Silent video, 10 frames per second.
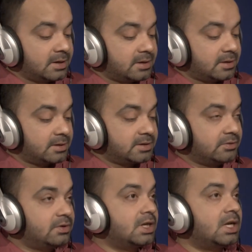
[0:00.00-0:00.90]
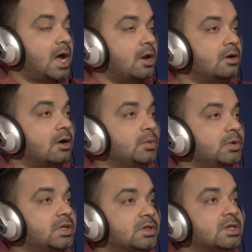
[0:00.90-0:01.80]
Definitely, I'll come
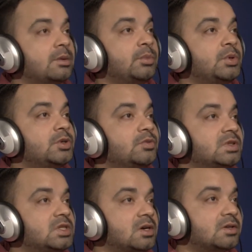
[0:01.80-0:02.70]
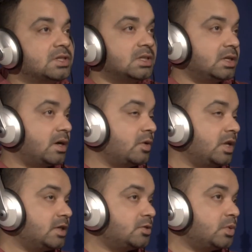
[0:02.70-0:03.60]
with some beautiful songs in our
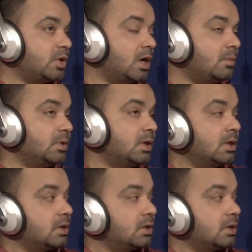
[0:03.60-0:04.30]
next program.